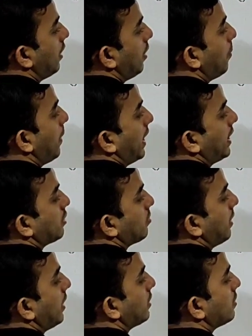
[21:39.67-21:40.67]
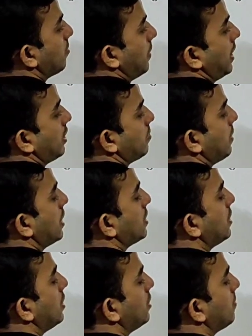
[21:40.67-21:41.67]
then minus
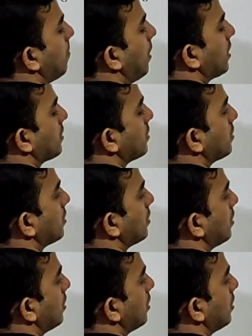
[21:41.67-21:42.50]
it is plus.